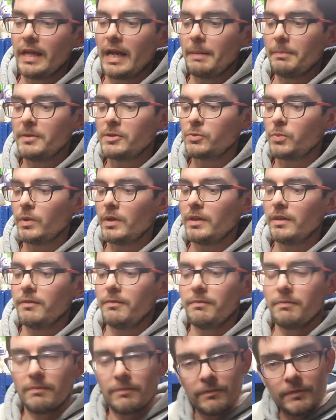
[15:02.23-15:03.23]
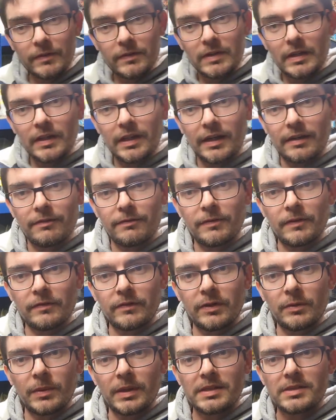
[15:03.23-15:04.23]
cap. It's one of the
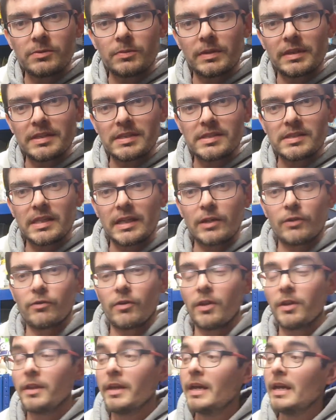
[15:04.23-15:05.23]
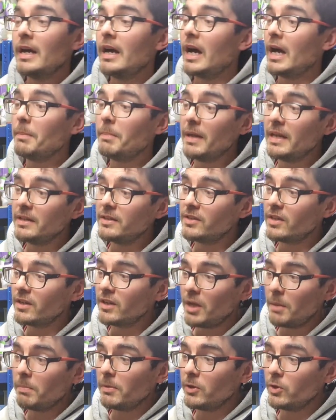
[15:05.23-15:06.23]
59.50 ones with the sticker on. I paid a
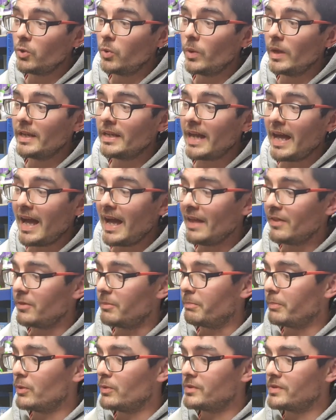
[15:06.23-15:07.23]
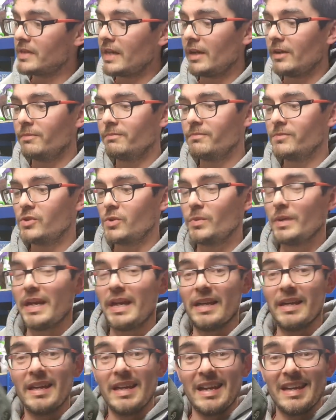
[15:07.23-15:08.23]
couple of quid at the boot sale. So yeah,
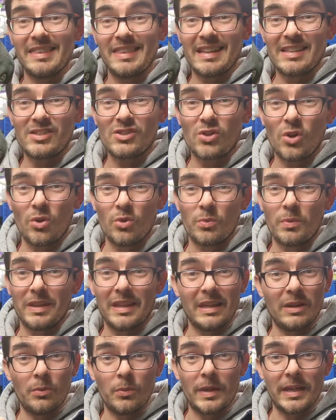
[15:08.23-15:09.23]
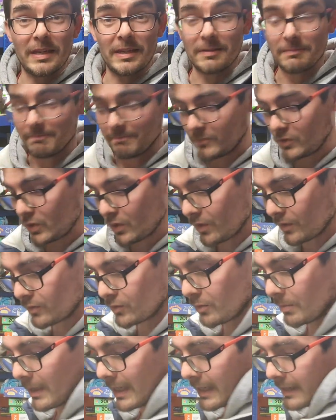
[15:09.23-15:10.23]
that sold within a week so not
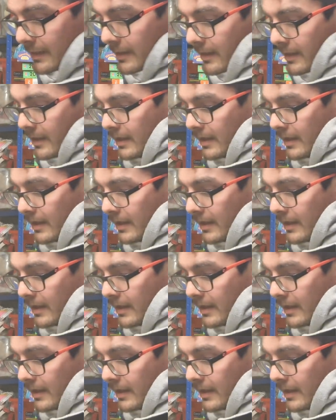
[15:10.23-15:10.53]
too bad